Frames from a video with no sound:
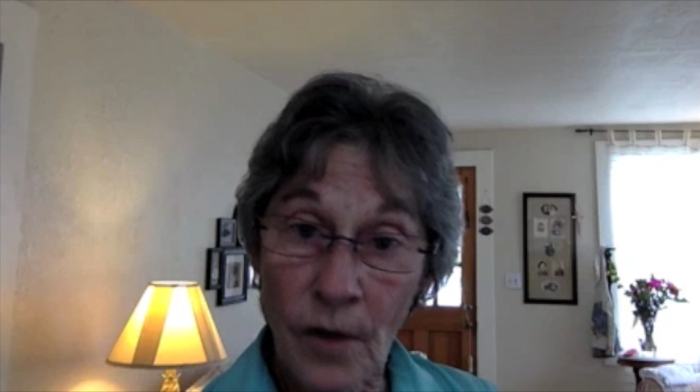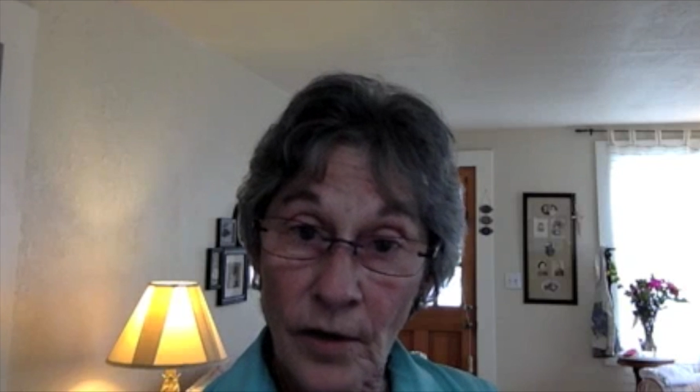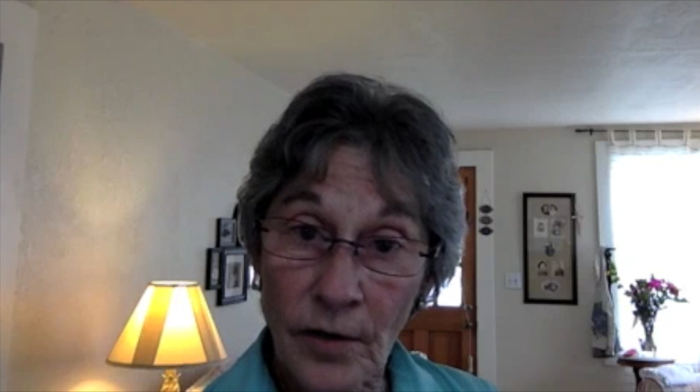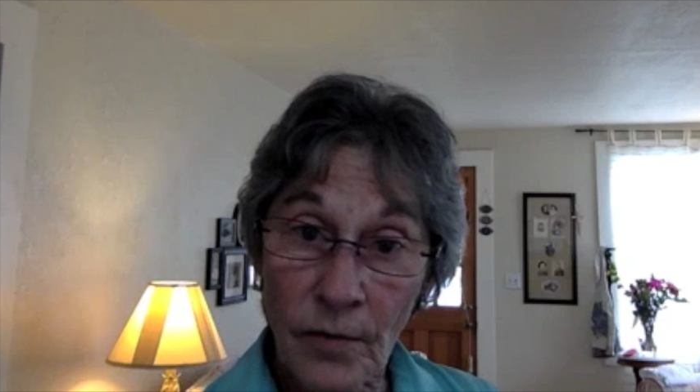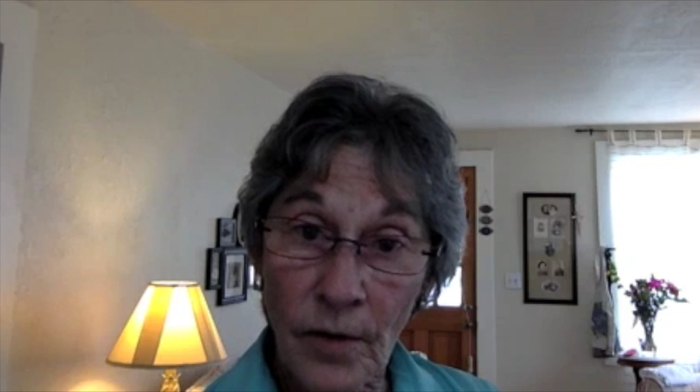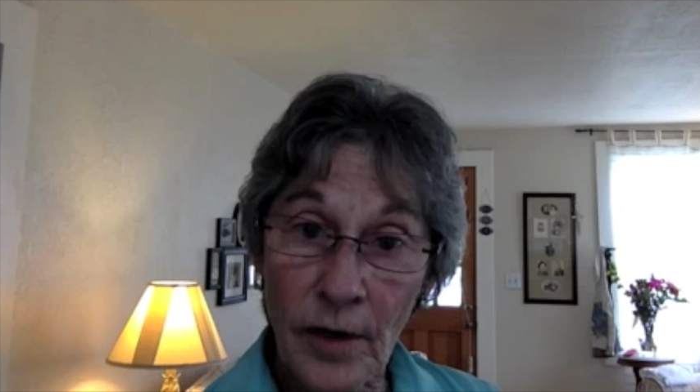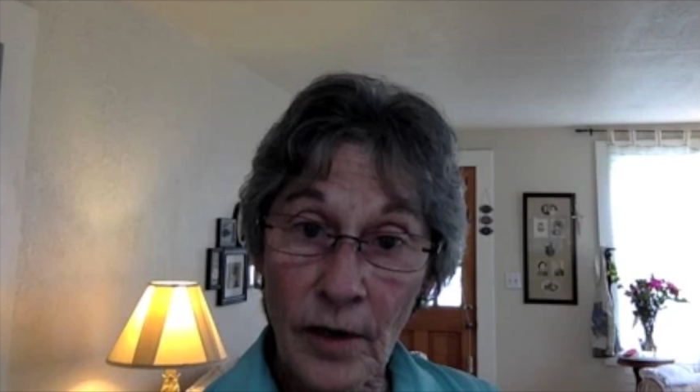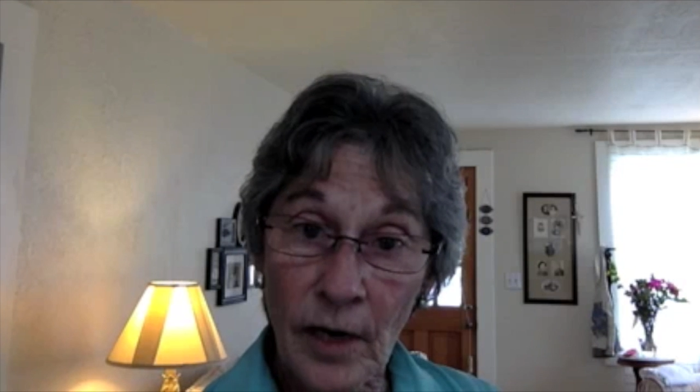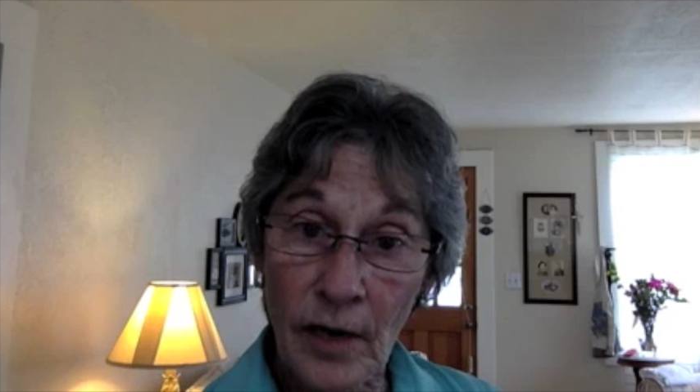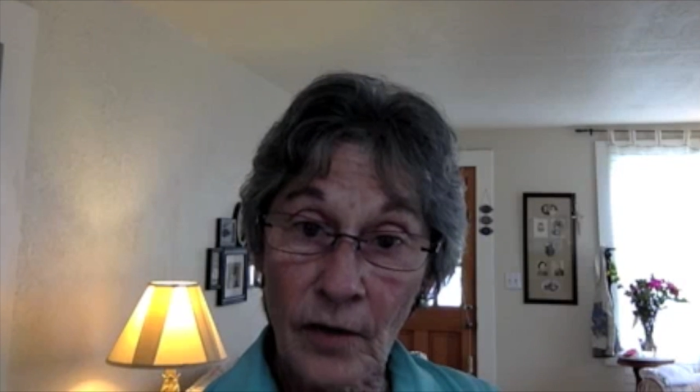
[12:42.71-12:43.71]
not
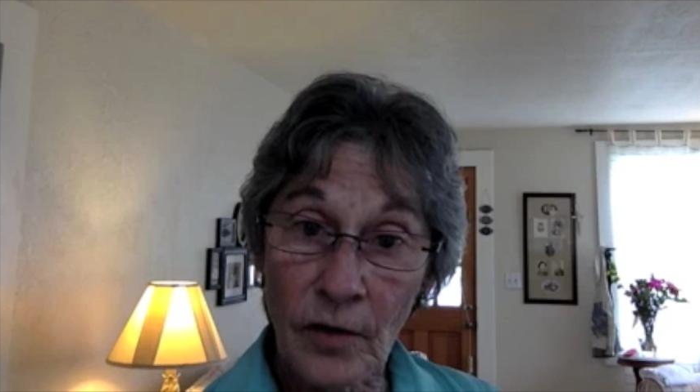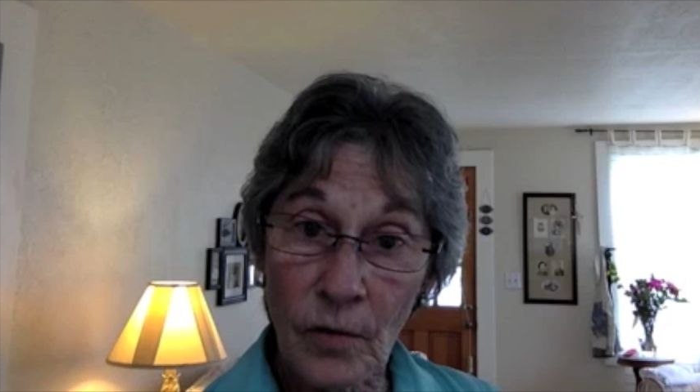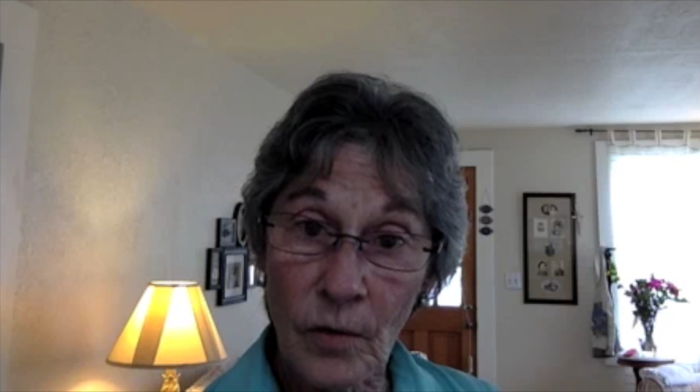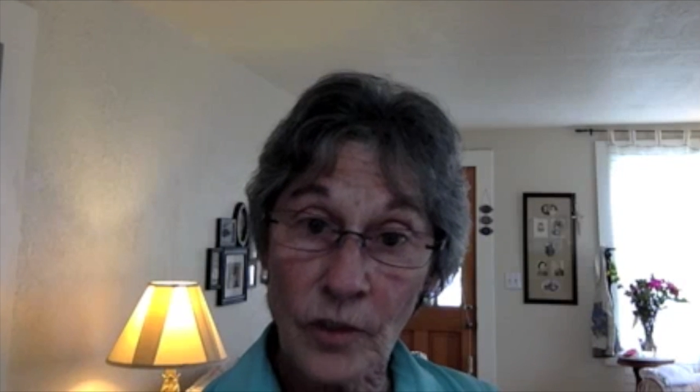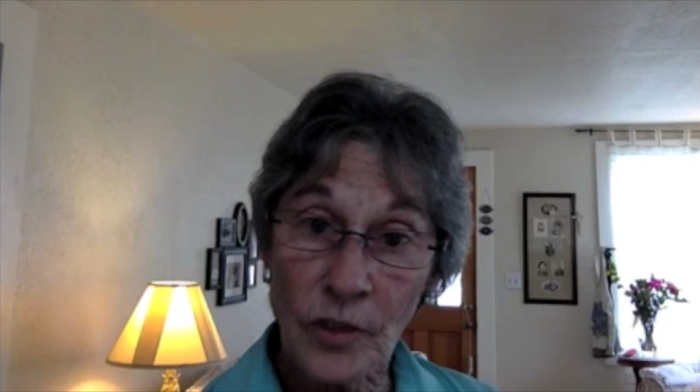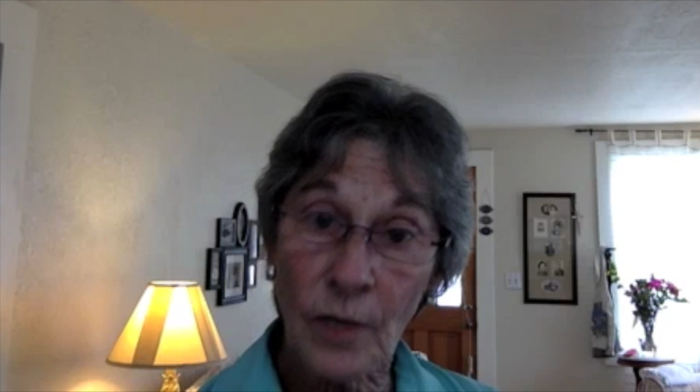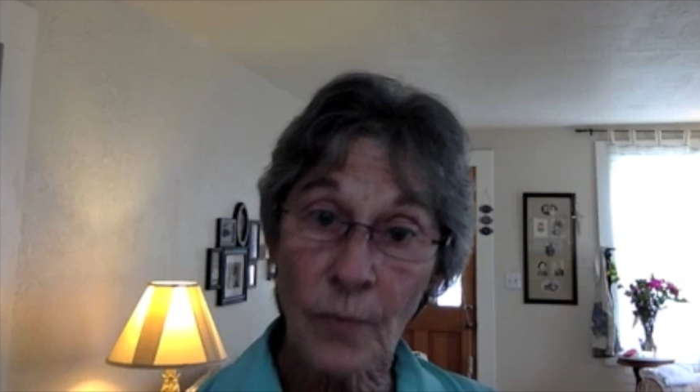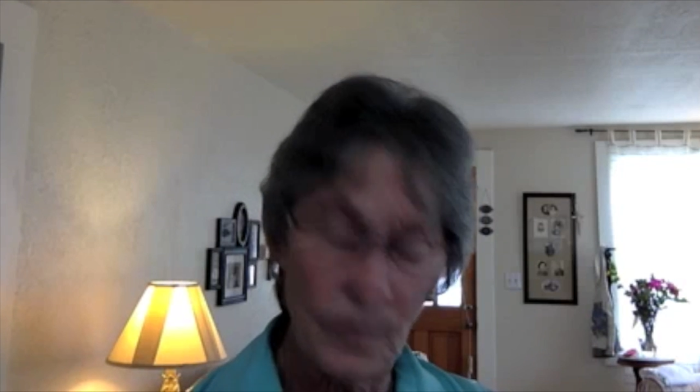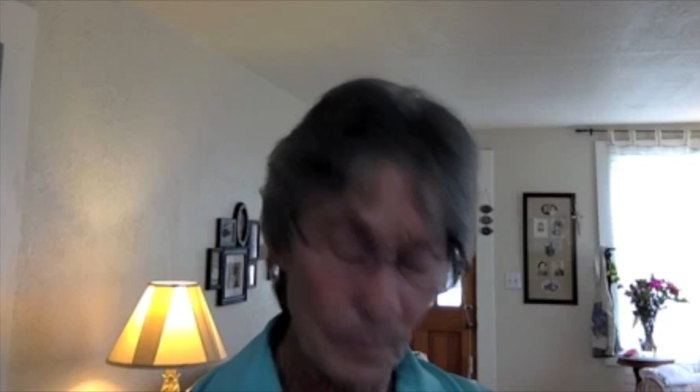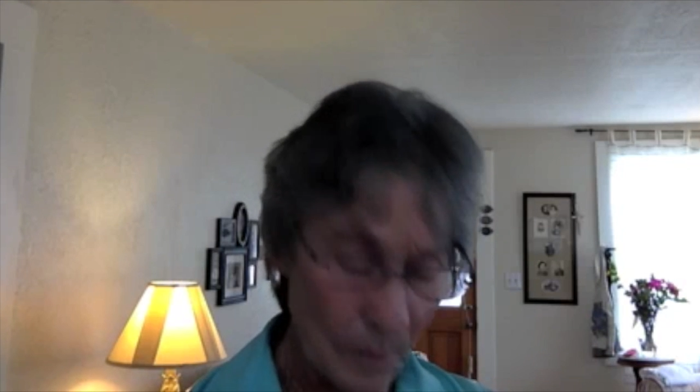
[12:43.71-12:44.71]
integrated, or
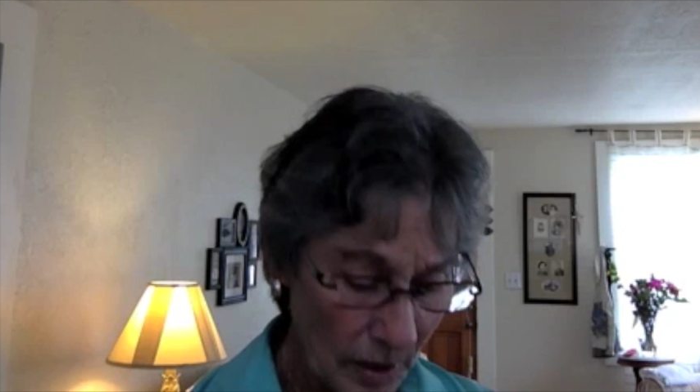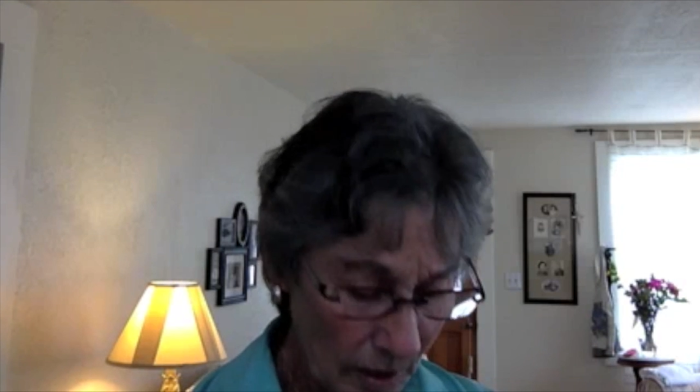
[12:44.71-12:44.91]
separate,